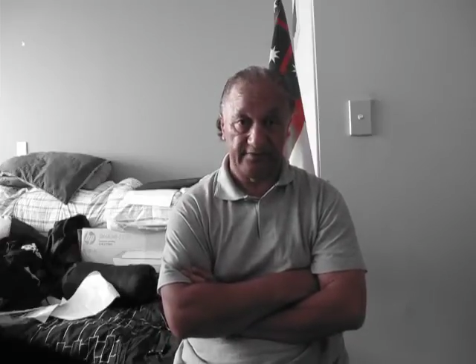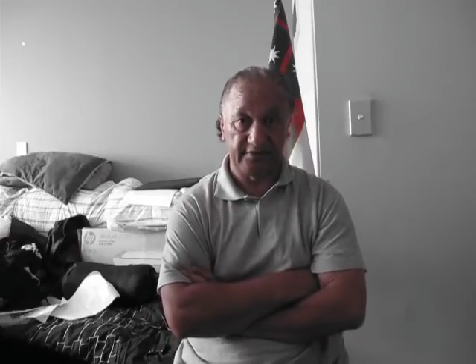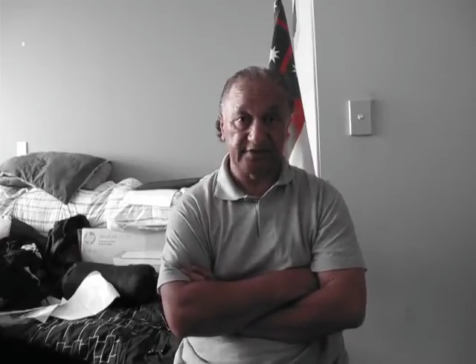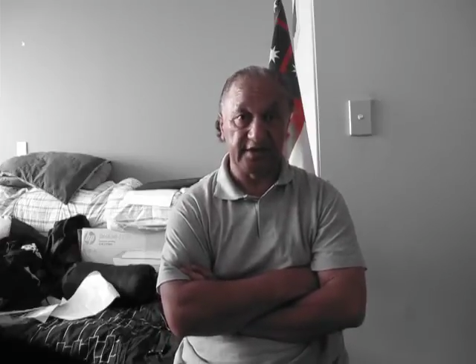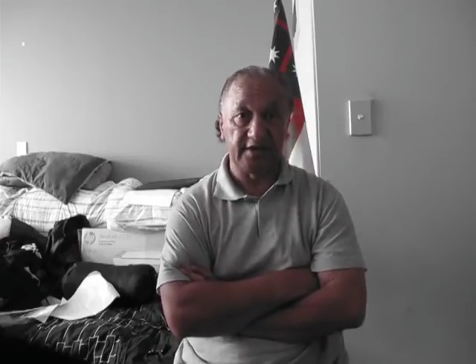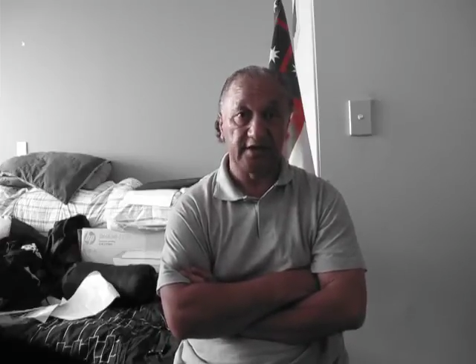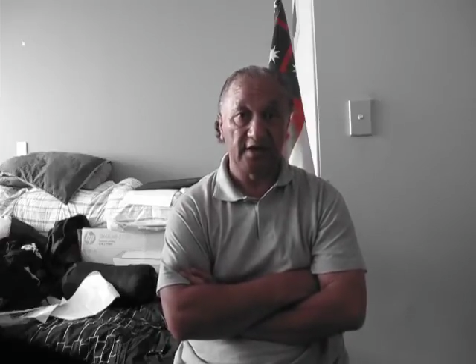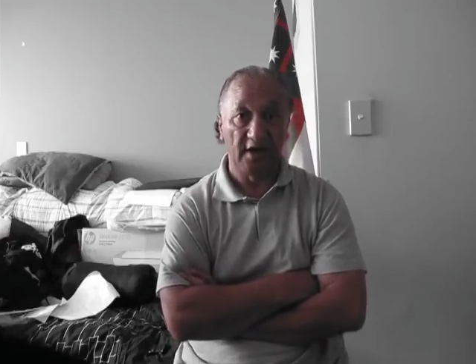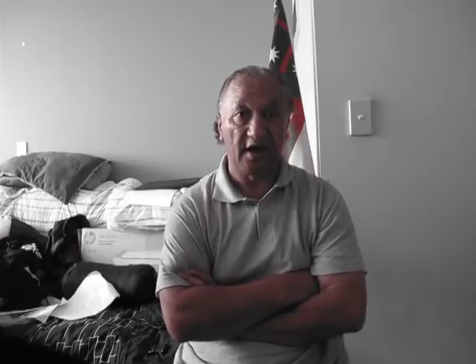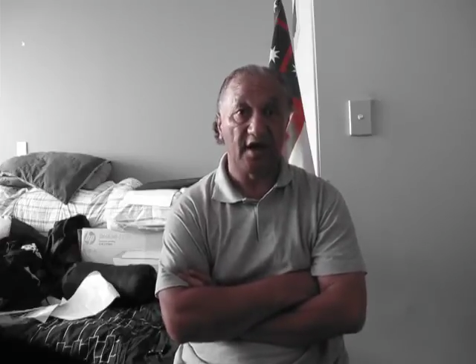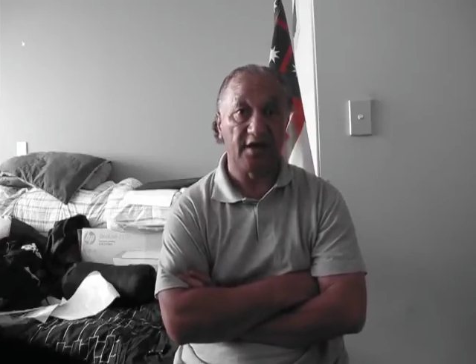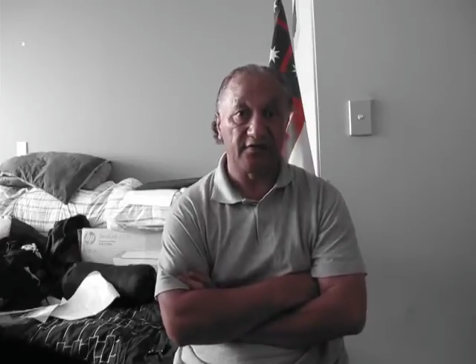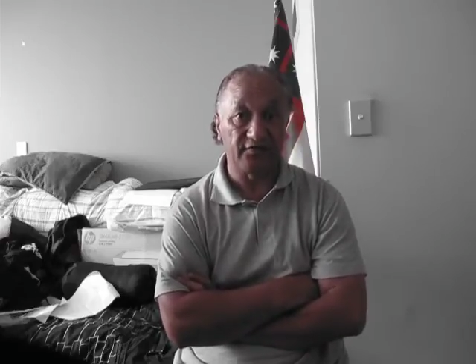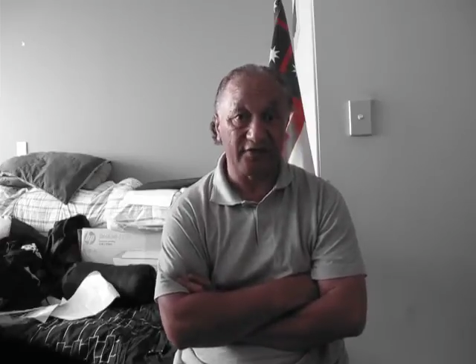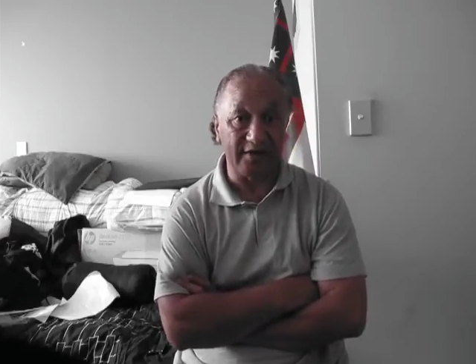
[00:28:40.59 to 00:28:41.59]
See, I
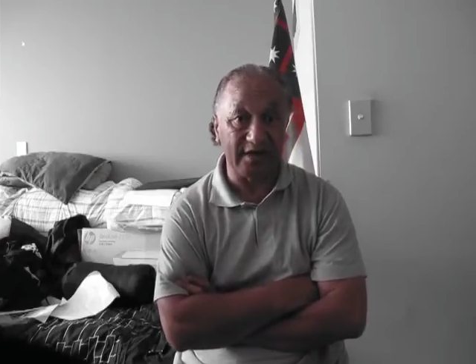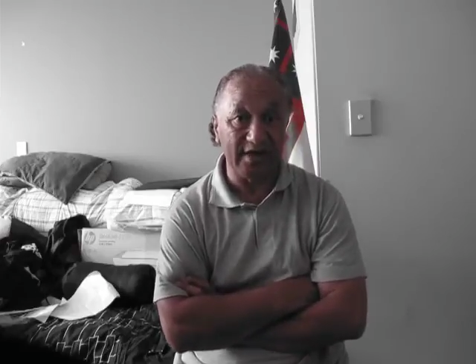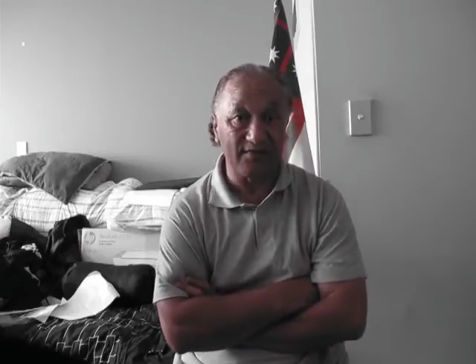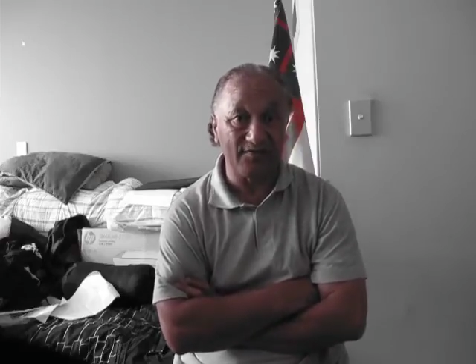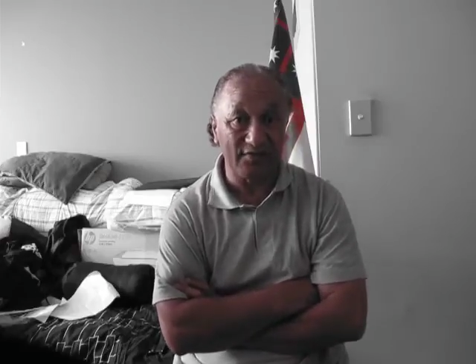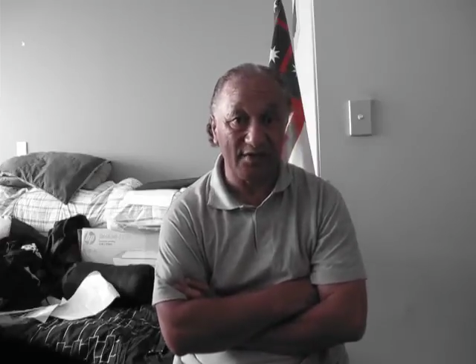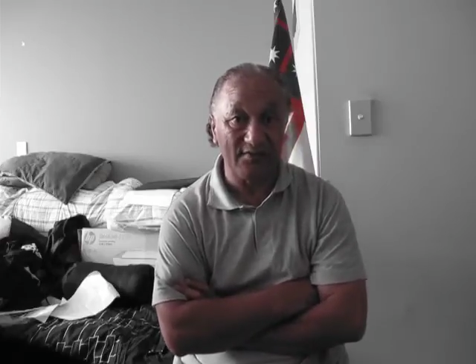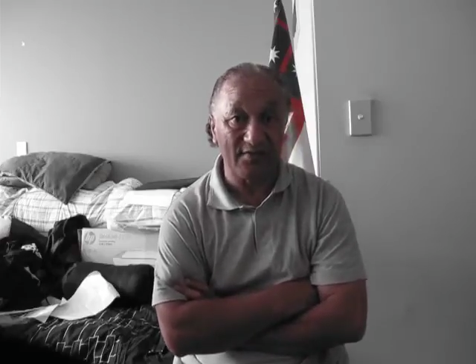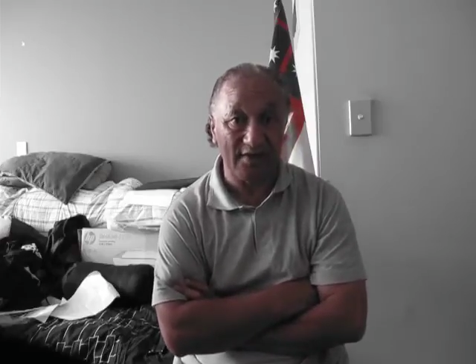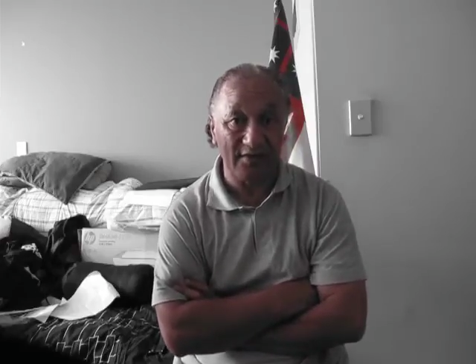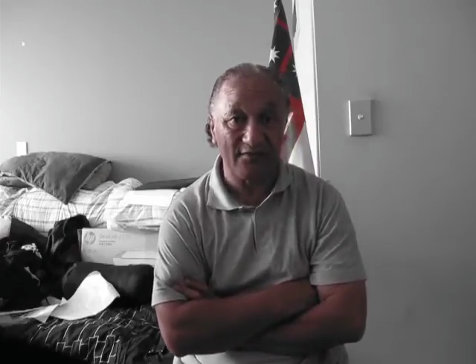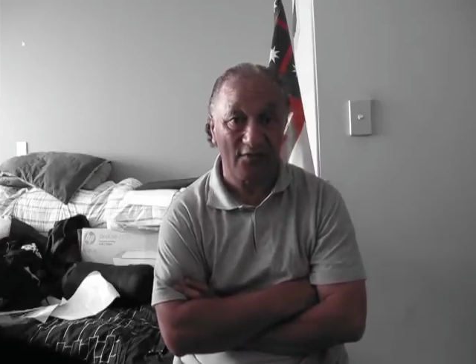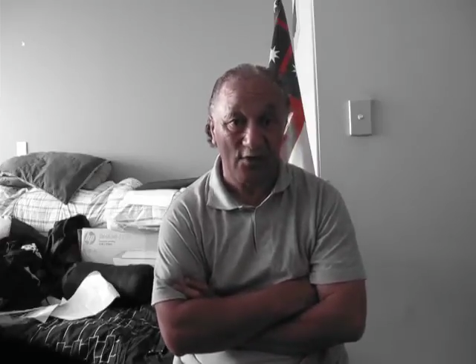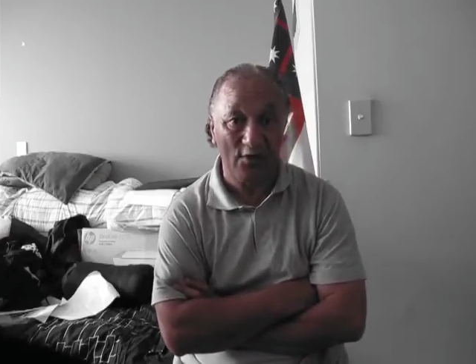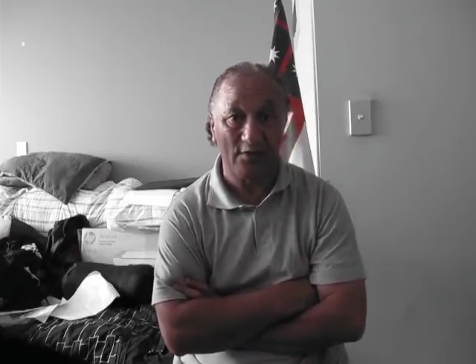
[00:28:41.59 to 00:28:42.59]
have to keep them
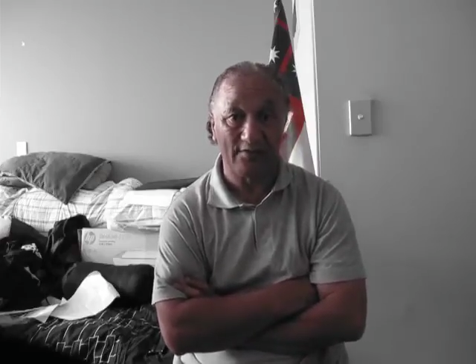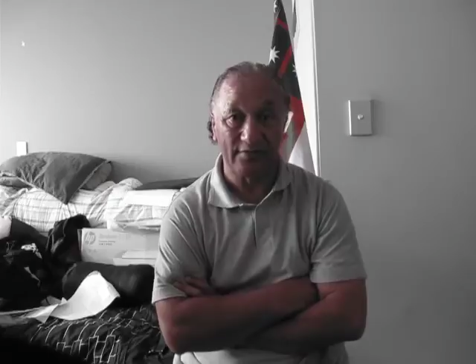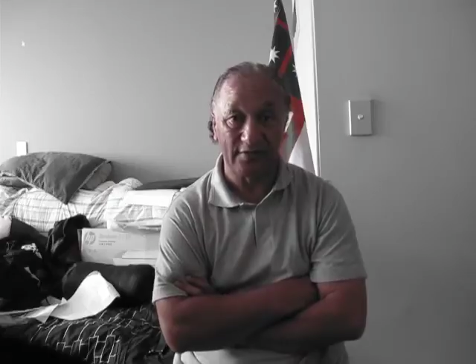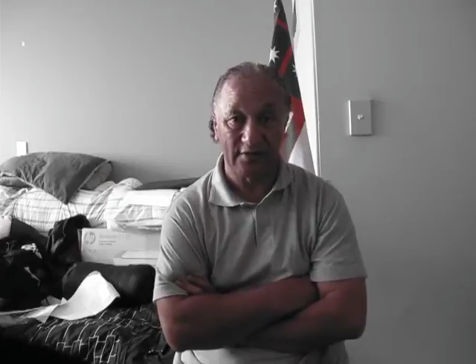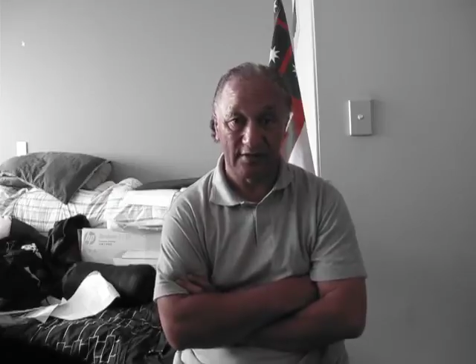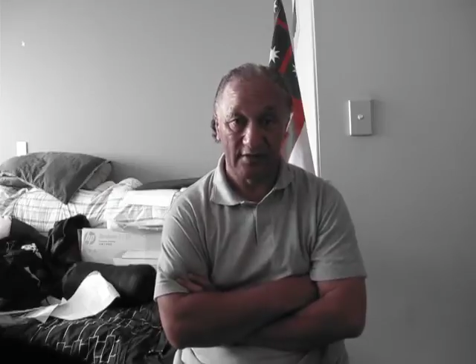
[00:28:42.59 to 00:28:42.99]
informed.